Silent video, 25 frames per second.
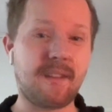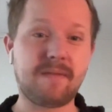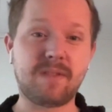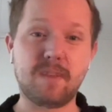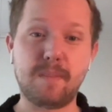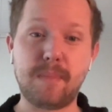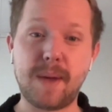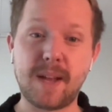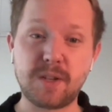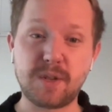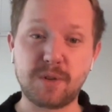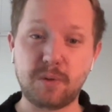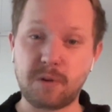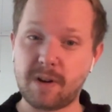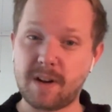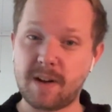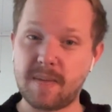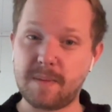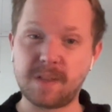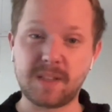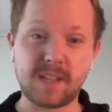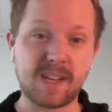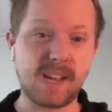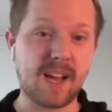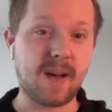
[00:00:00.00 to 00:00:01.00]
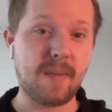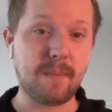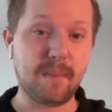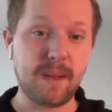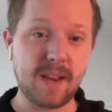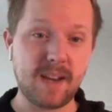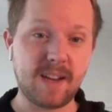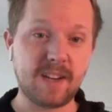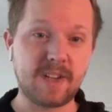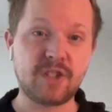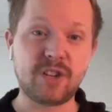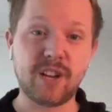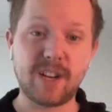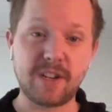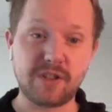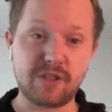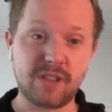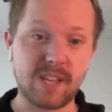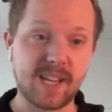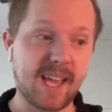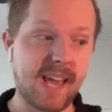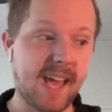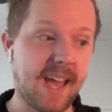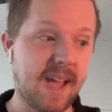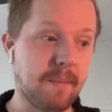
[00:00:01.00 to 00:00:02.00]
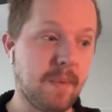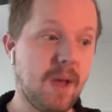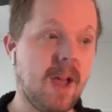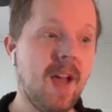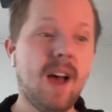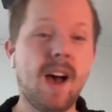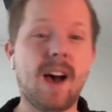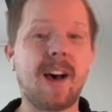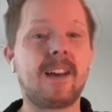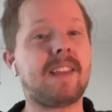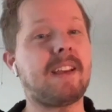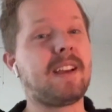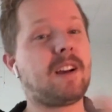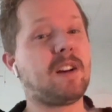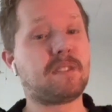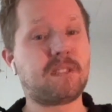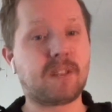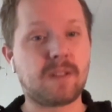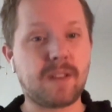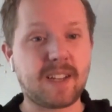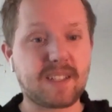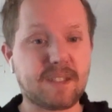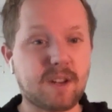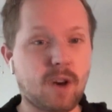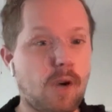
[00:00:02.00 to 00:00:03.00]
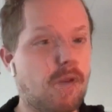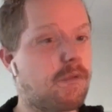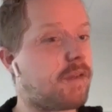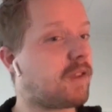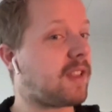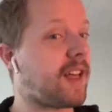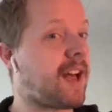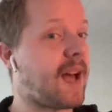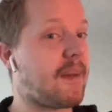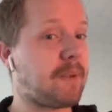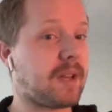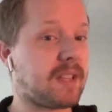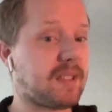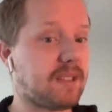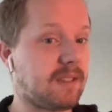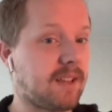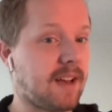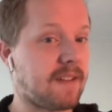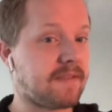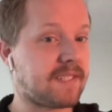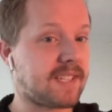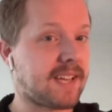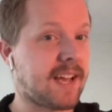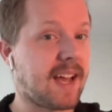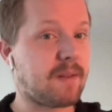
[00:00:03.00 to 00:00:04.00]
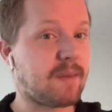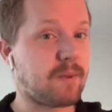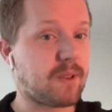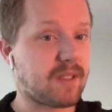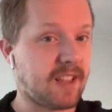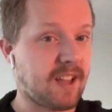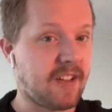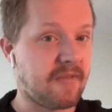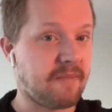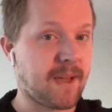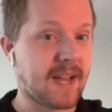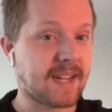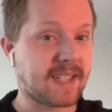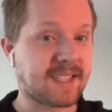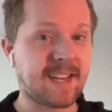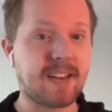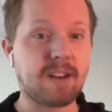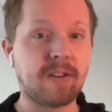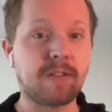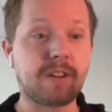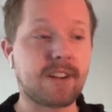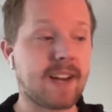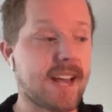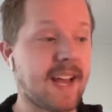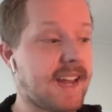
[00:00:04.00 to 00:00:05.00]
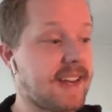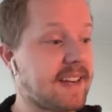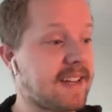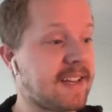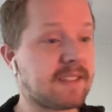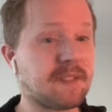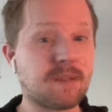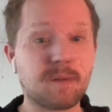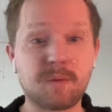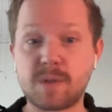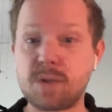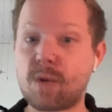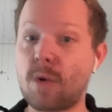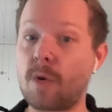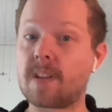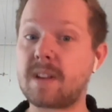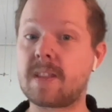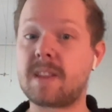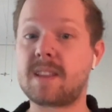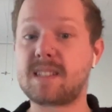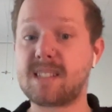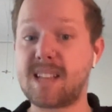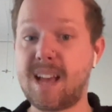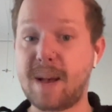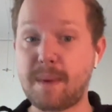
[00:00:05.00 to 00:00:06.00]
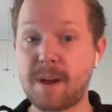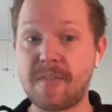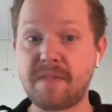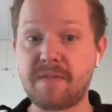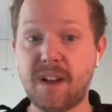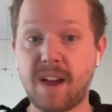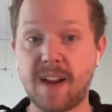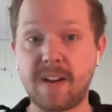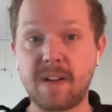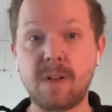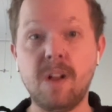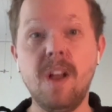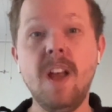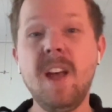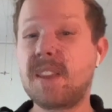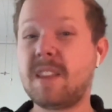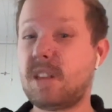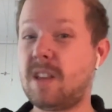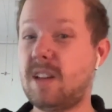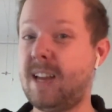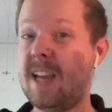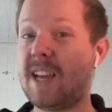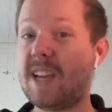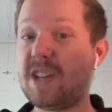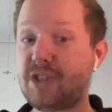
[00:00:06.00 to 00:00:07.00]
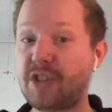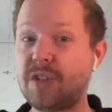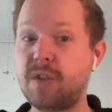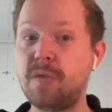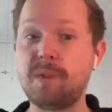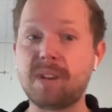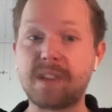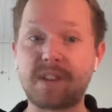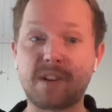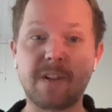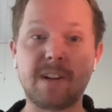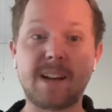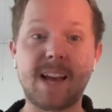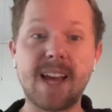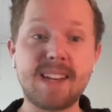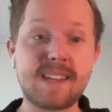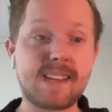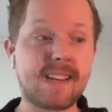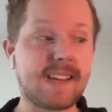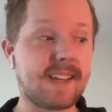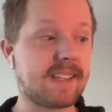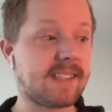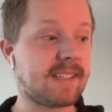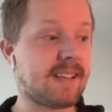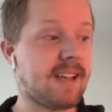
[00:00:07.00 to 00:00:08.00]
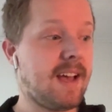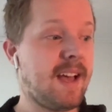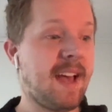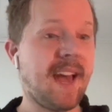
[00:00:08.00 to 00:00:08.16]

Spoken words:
off the bench who are able to come in and change the game. They also like to overlap on the left side with left-back Theo Hernandez, who scored in the semifinal. The issue with Hernandez